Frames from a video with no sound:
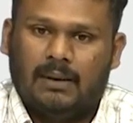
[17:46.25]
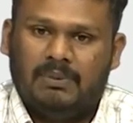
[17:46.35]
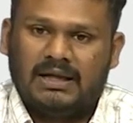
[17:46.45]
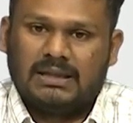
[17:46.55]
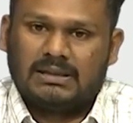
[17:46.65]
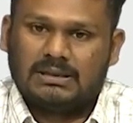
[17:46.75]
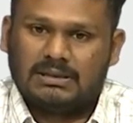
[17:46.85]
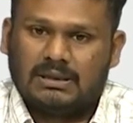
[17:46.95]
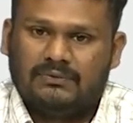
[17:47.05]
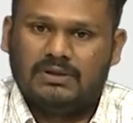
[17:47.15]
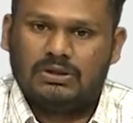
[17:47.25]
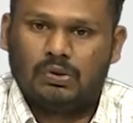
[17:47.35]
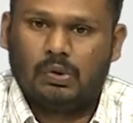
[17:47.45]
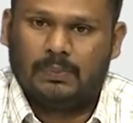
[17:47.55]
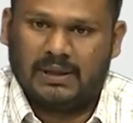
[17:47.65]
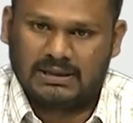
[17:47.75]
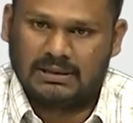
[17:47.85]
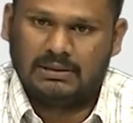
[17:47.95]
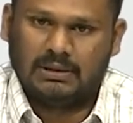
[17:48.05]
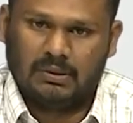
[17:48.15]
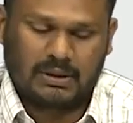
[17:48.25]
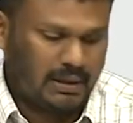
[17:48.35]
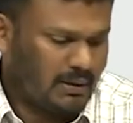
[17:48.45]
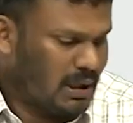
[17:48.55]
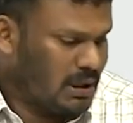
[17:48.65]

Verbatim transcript: applications of this group action. Okay.